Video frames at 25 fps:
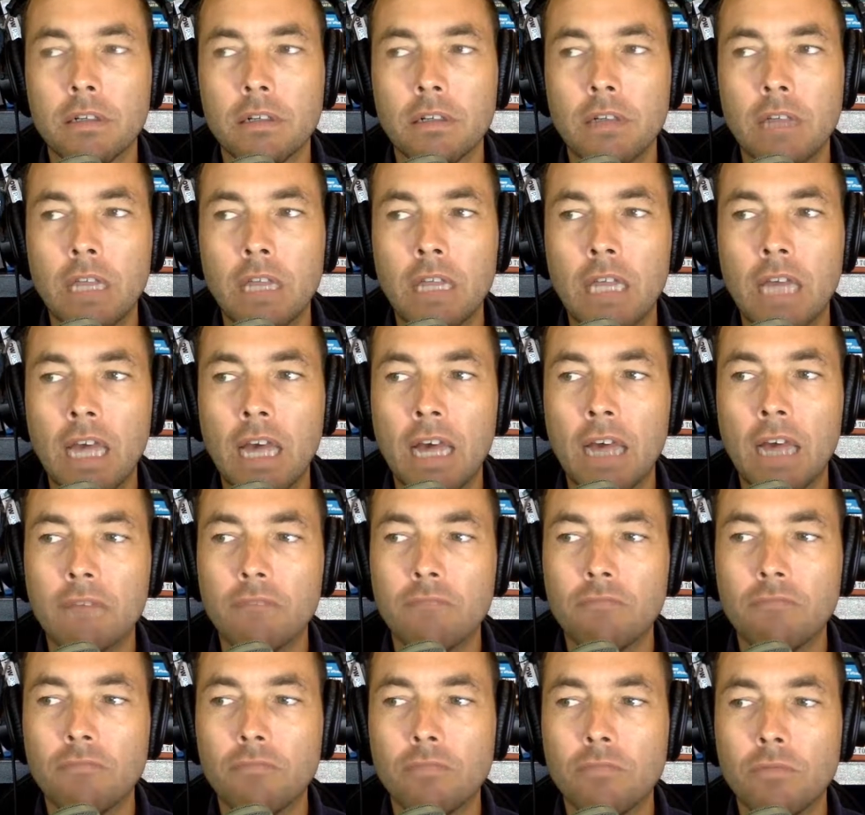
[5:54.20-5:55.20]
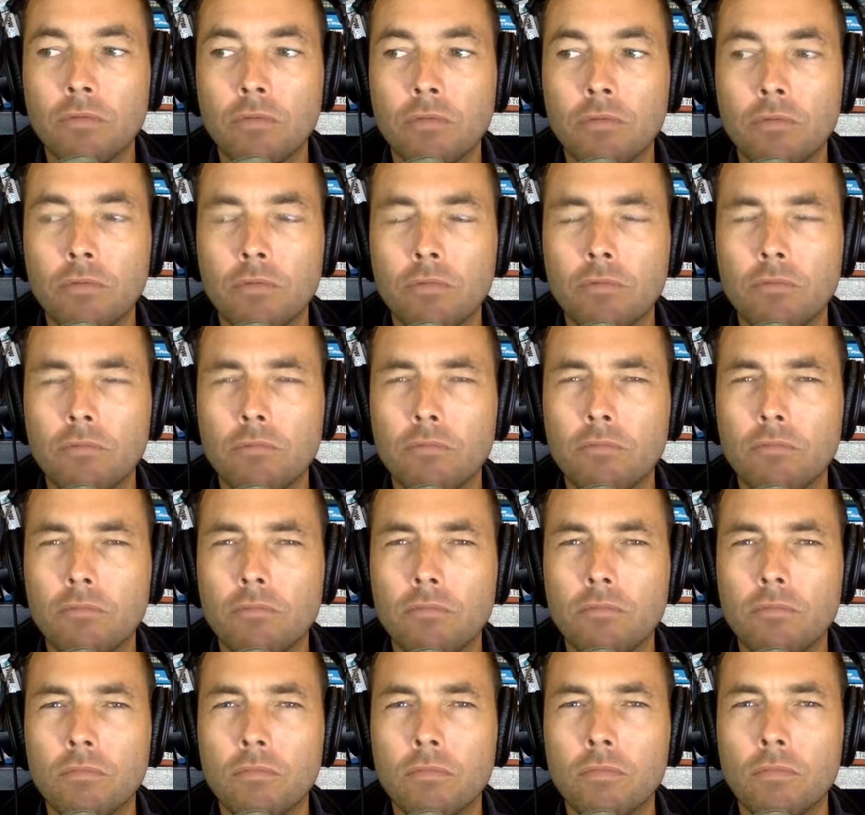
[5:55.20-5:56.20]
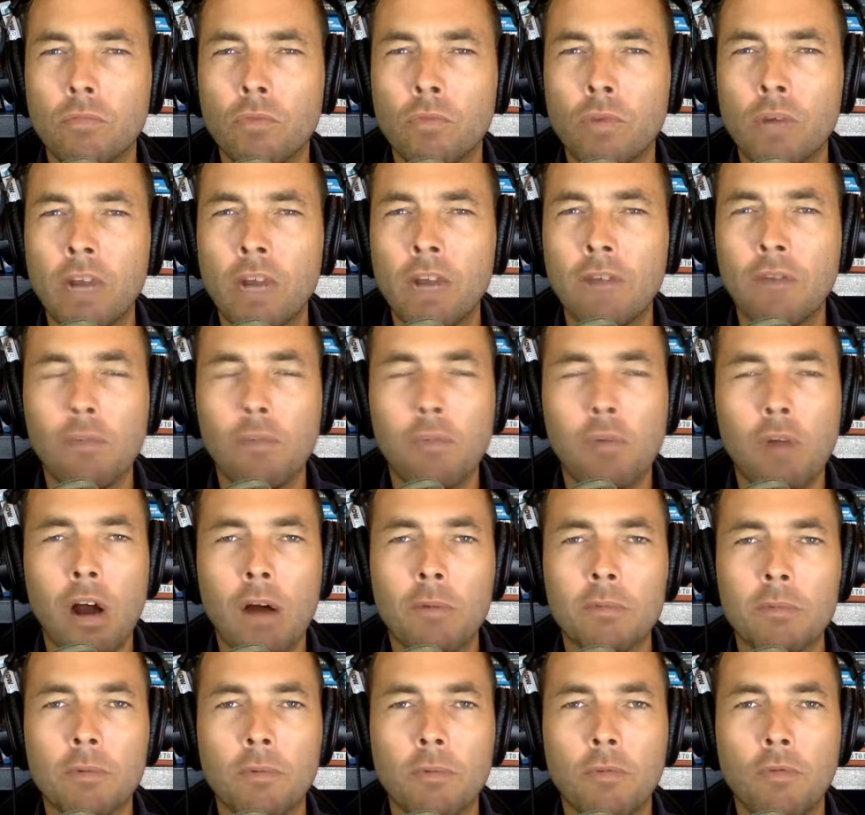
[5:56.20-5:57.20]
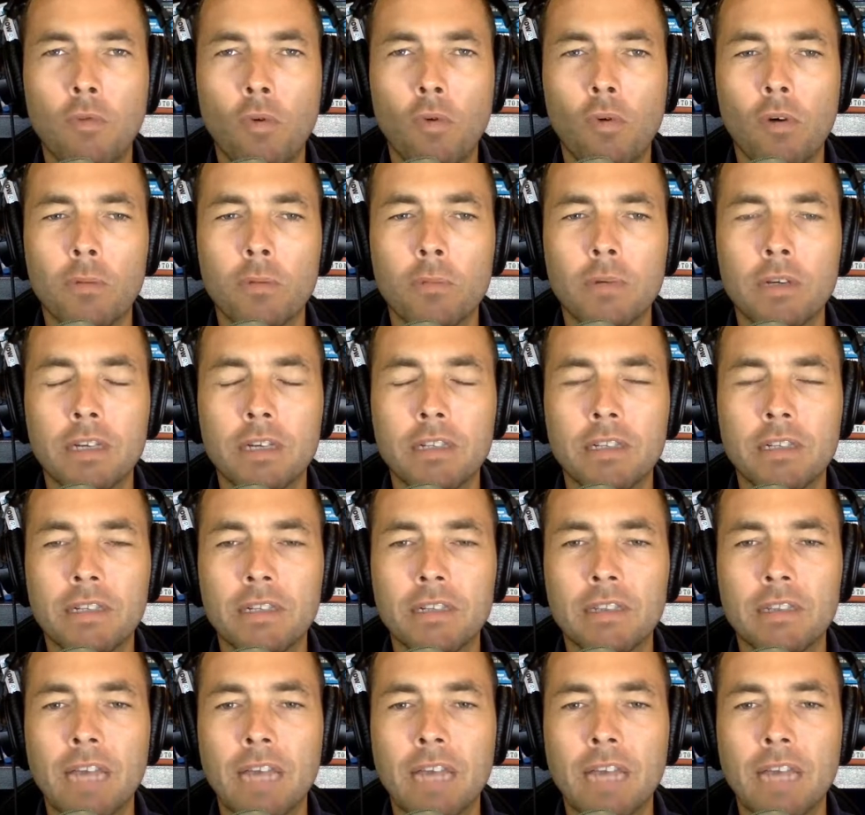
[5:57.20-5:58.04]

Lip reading: that were never problems before because